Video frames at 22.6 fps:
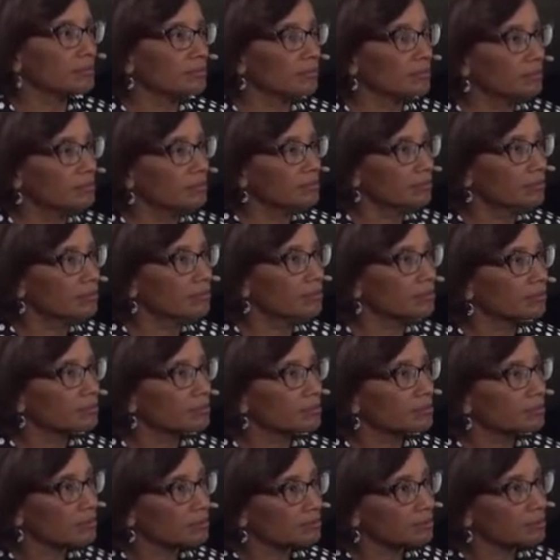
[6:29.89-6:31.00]

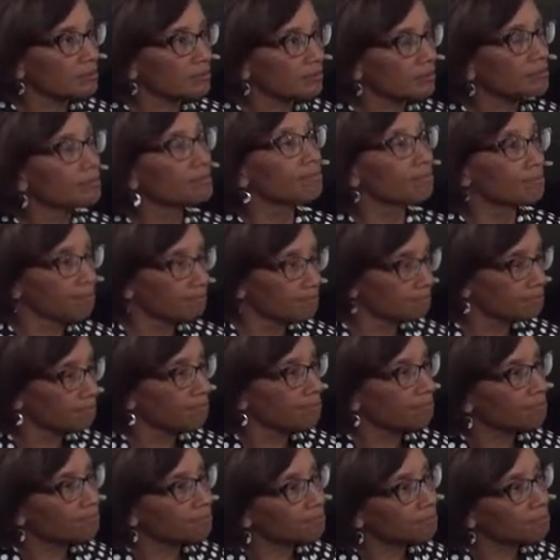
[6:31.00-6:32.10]

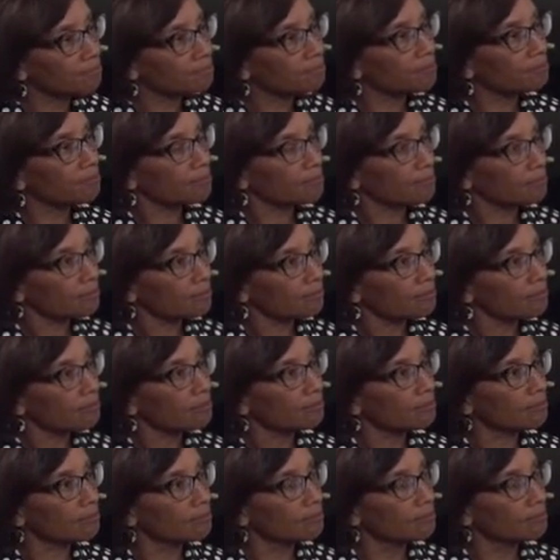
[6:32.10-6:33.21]

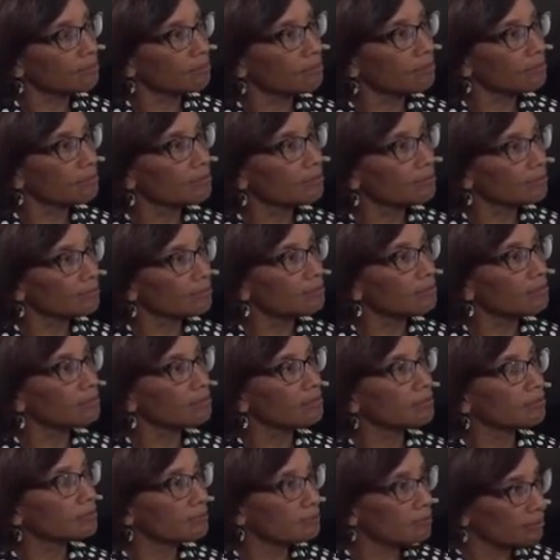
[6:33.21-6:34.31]

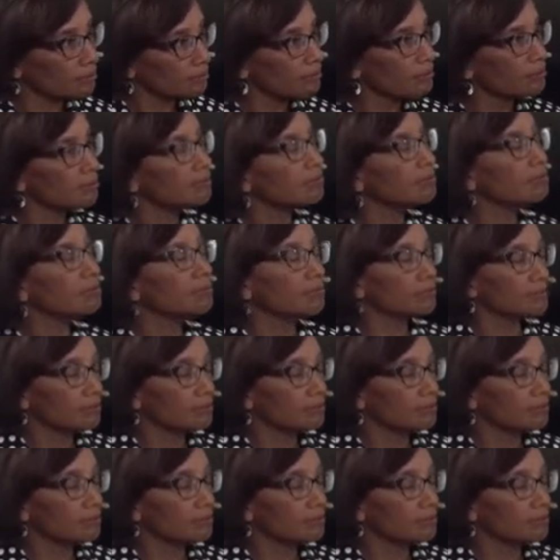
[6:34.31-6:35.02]
(silent)